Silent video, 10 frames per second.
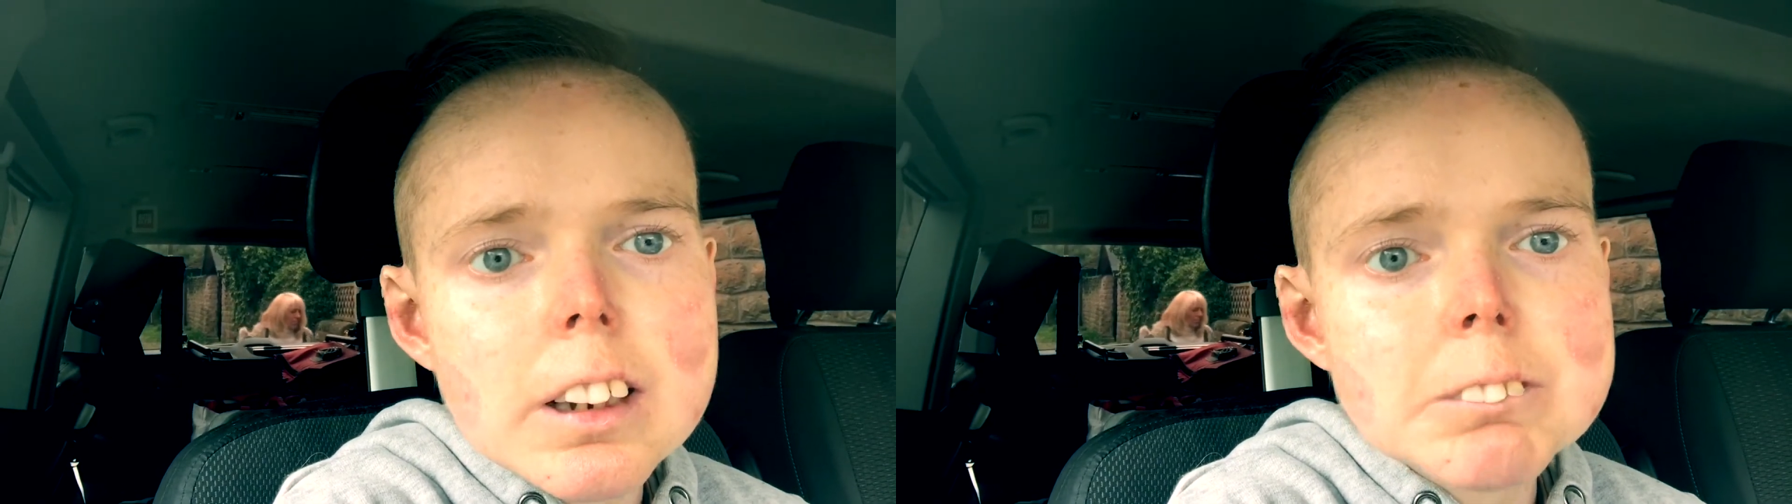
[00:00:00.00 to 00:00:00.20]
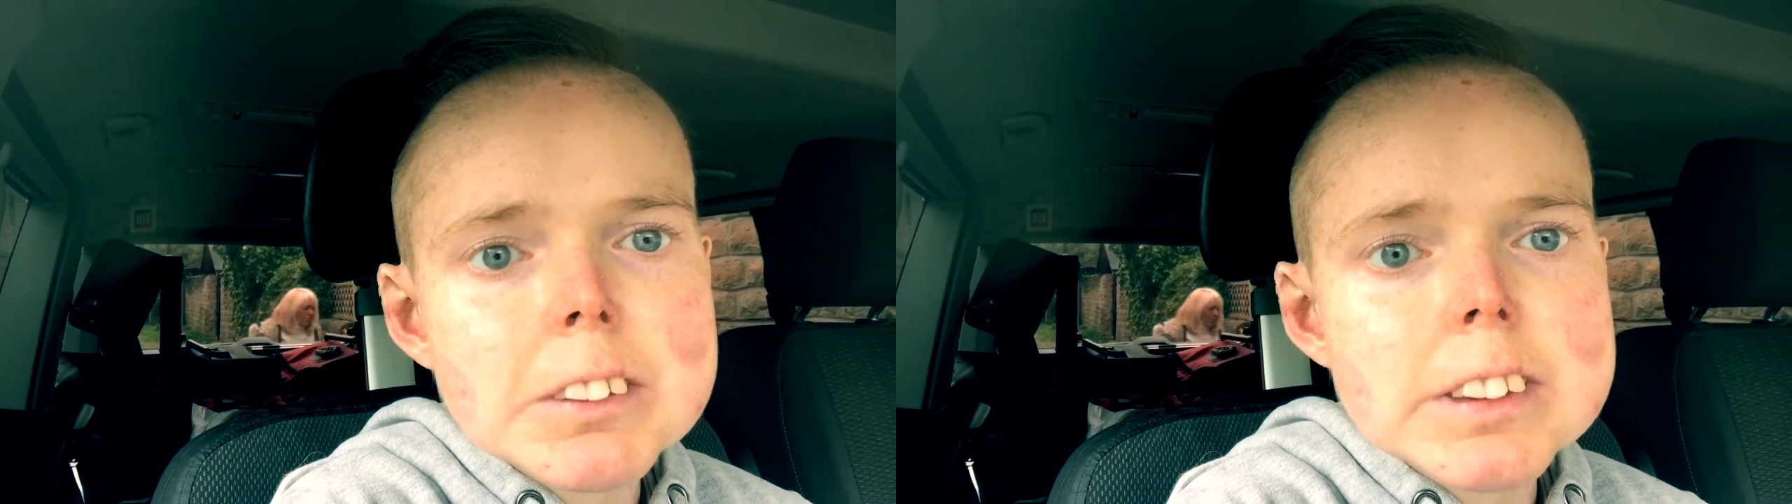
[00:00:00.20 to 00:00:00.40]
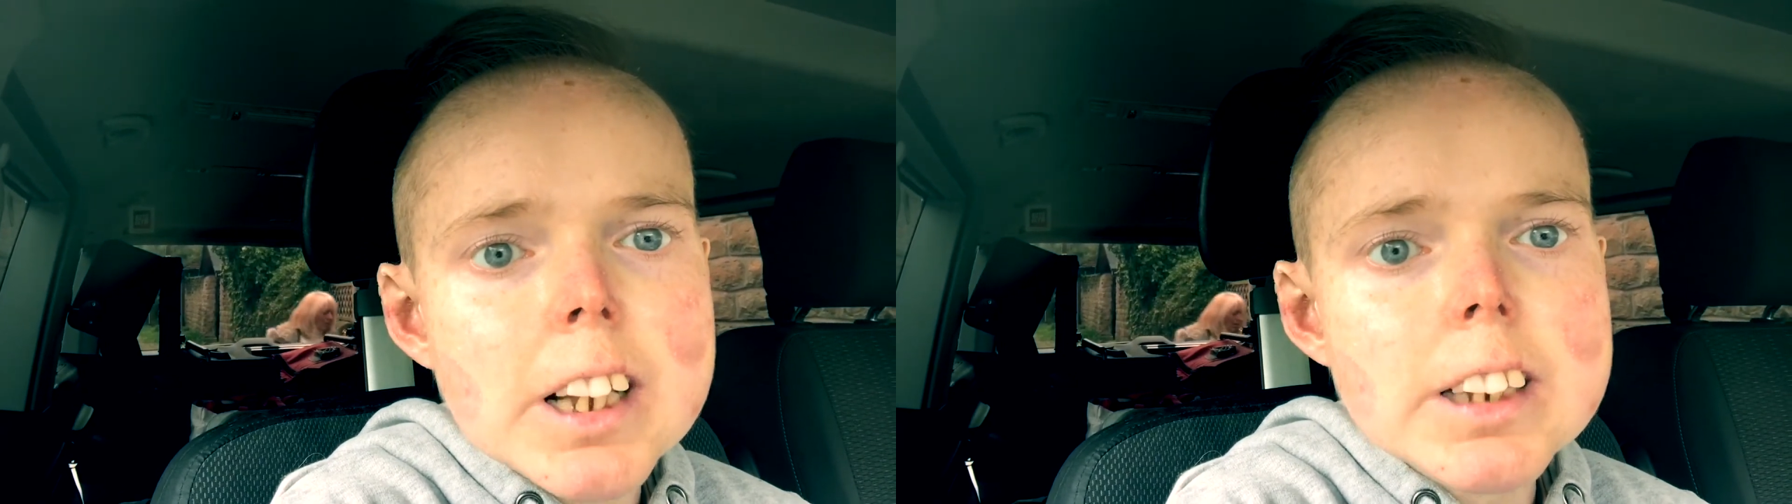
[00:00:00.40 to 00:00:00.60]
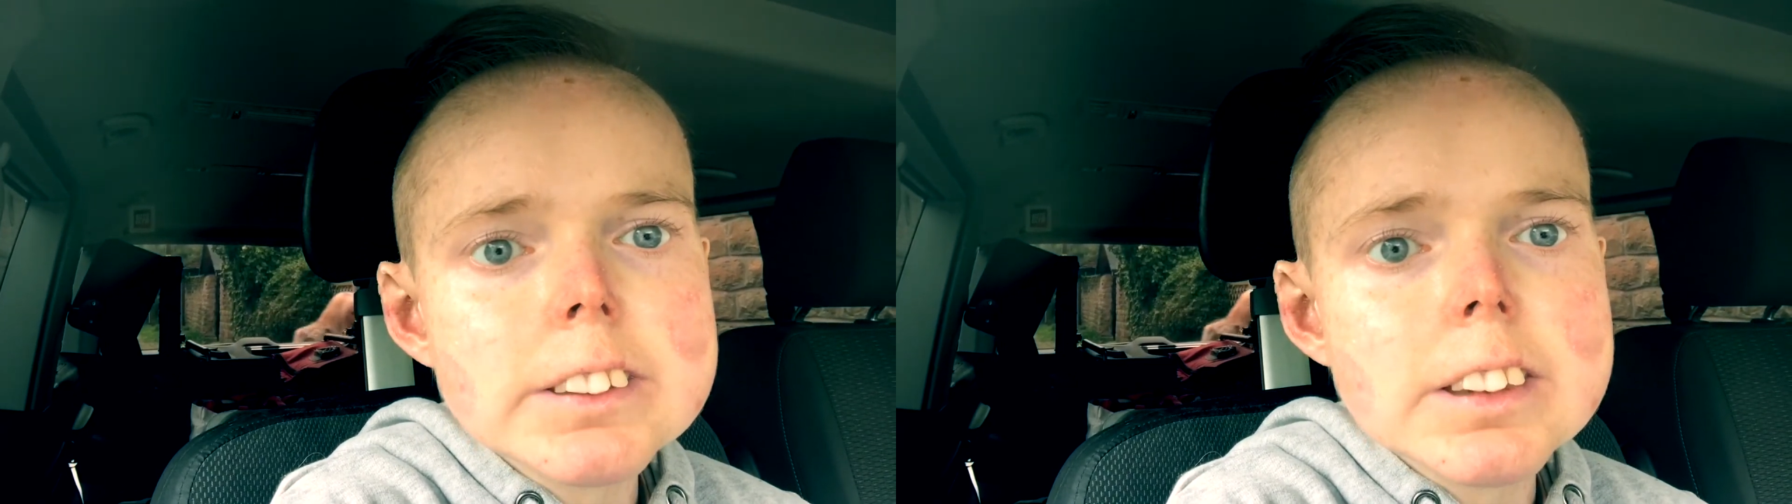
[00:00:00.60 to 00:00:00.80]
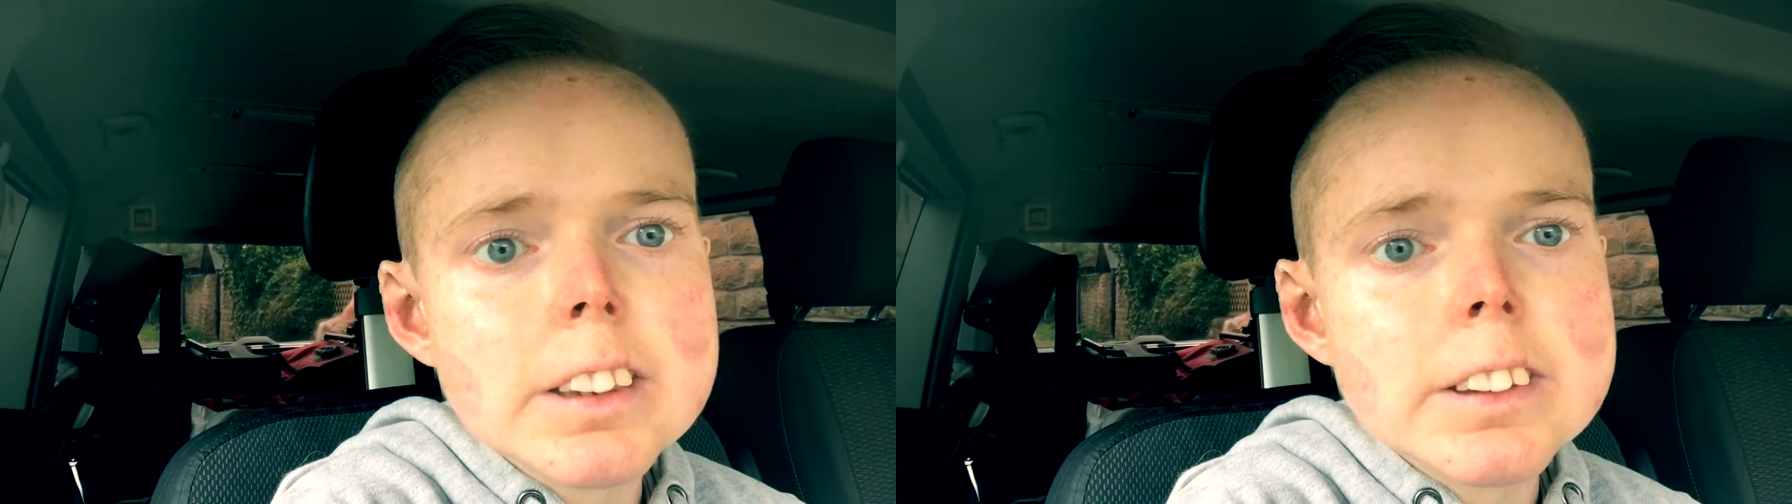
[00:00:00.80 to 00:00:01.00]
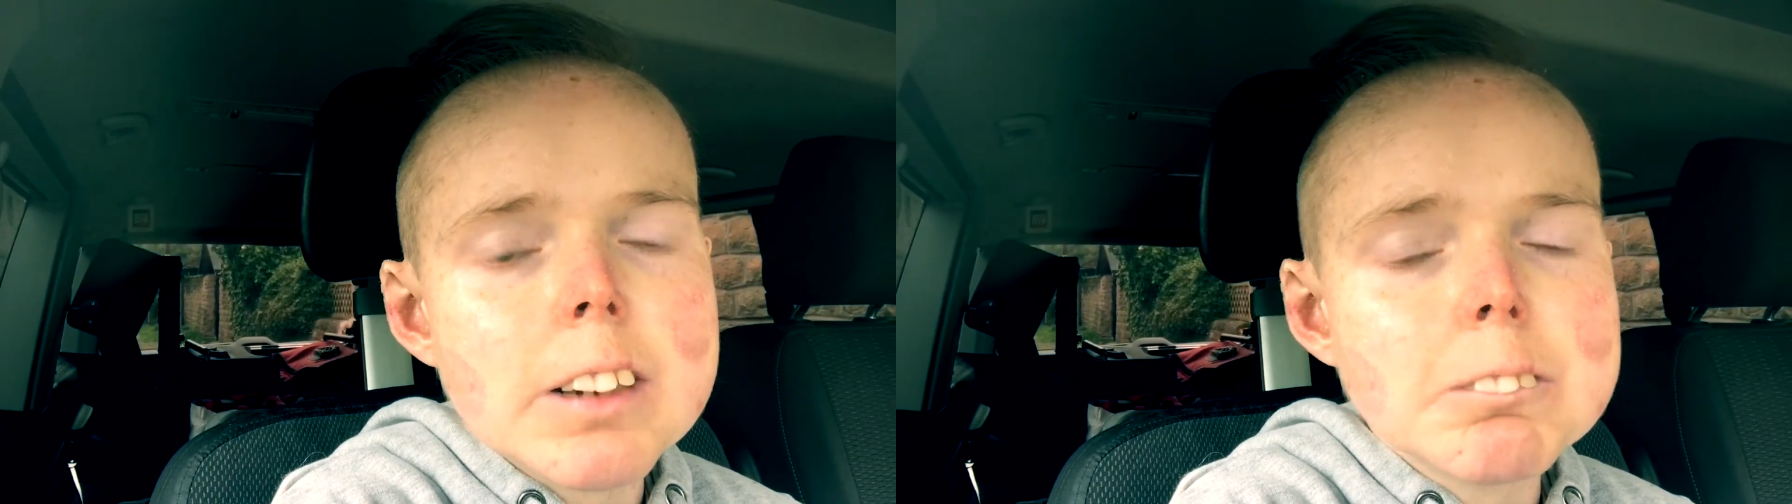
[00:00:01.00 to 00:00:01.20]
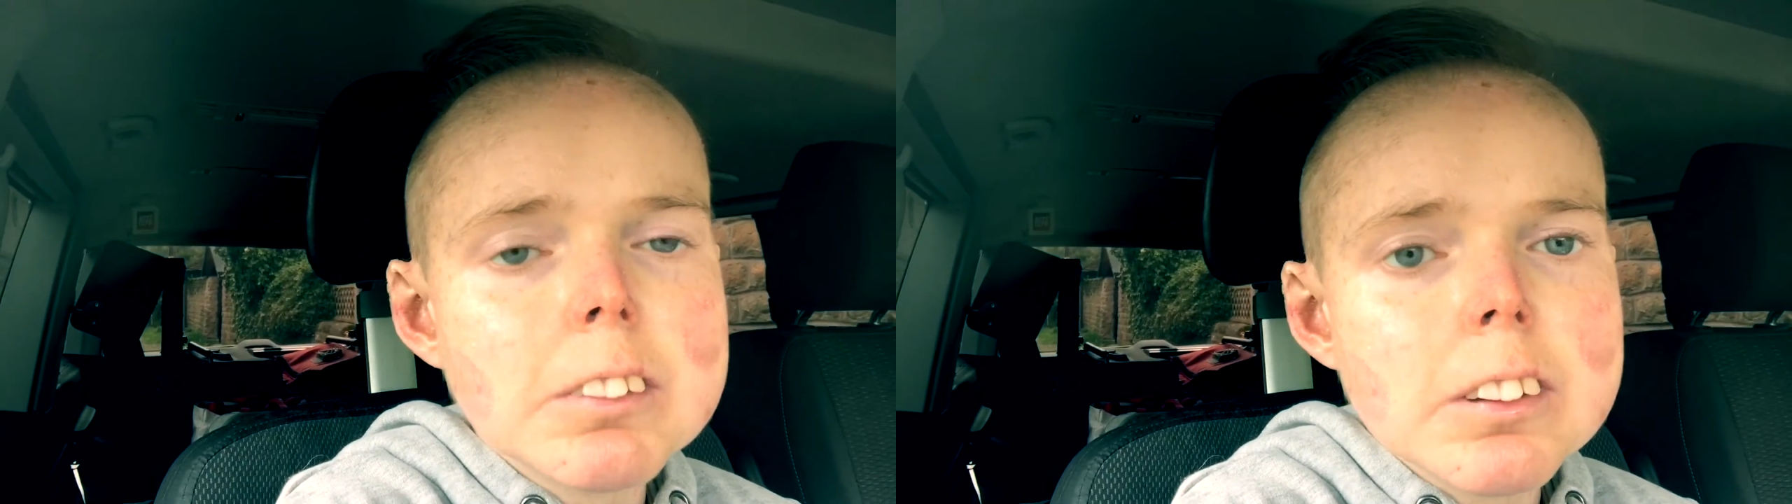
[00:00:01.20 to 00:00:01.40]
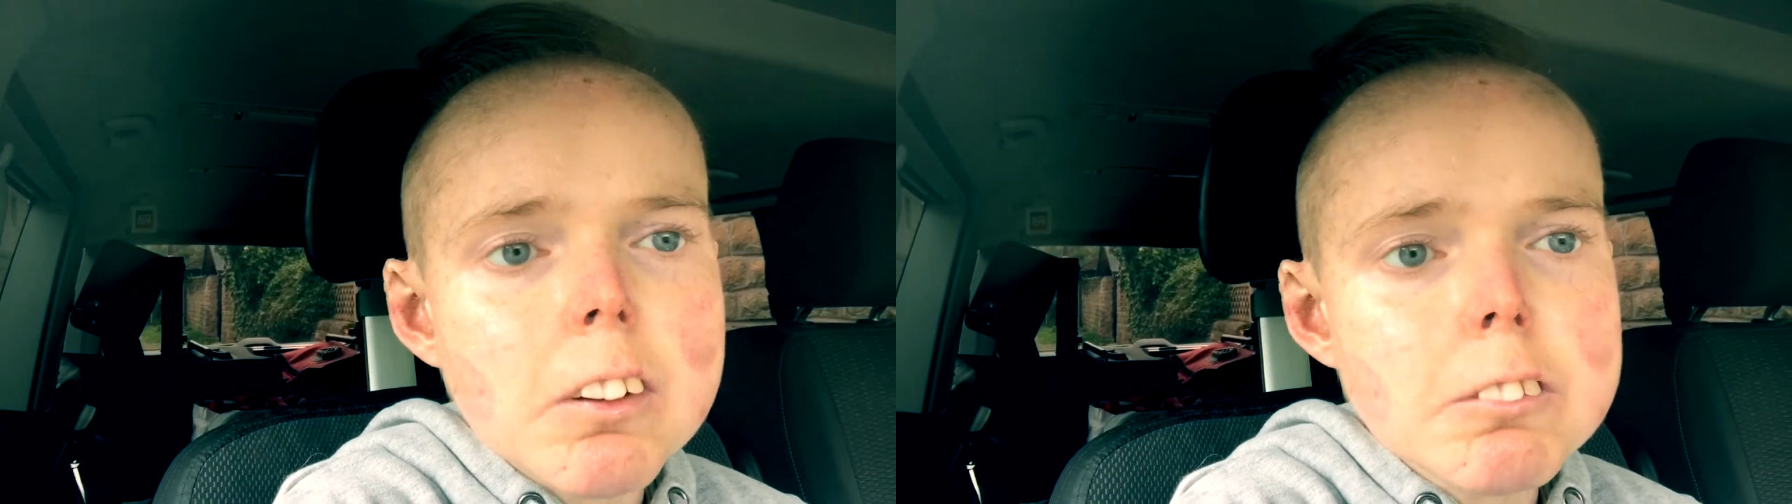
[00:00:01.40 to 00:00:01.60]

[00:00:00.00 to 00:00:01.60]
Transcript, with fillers: and my dad, and then we're